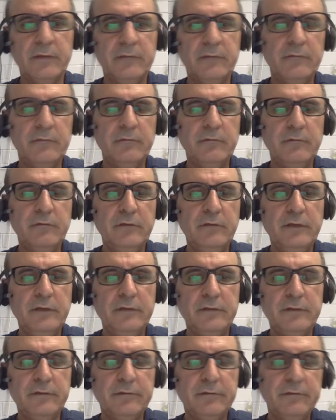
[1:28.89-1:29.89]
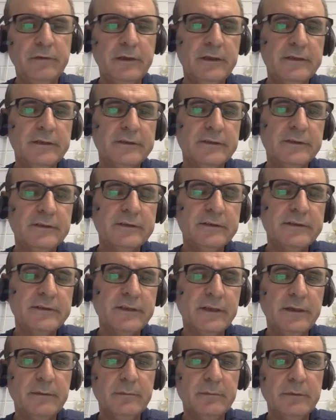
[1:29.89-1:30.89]
the first
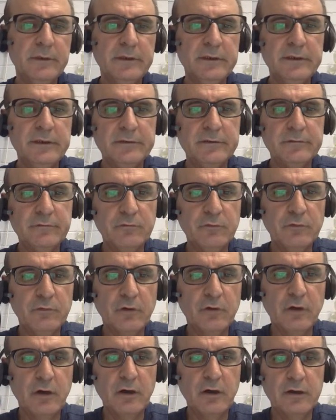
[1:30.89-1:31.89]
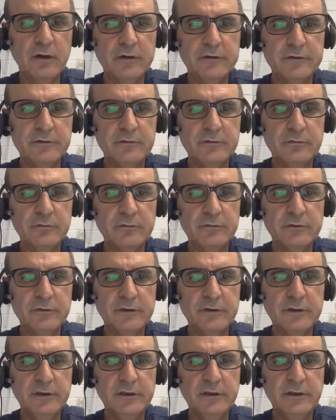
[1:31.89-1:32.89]
step is for us to
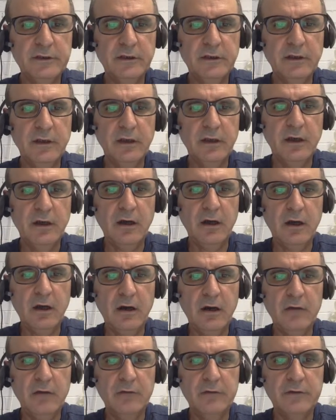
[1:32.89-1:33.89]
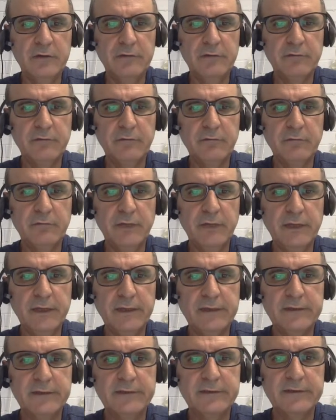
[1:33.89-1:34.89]
see how the
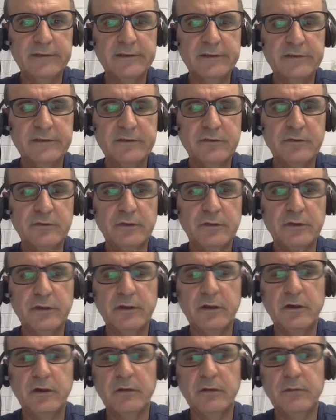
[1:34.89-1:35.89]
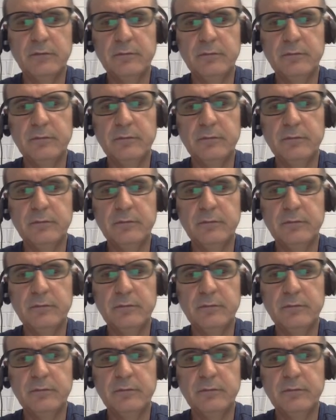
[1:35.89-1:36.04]
x is going up,